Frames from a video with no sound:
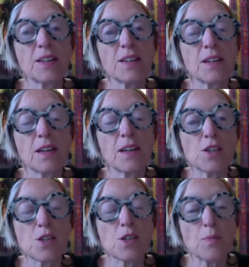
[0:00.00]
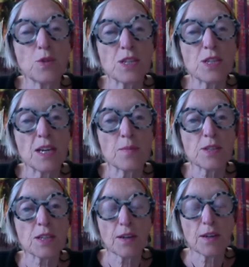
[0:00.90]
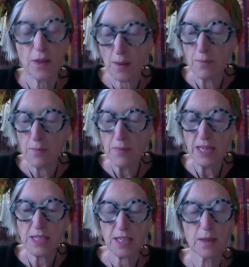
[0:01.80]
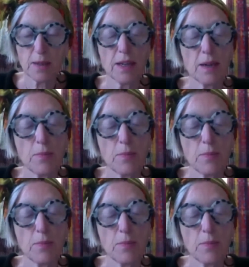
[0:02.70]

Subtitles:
there are some museums that have amazing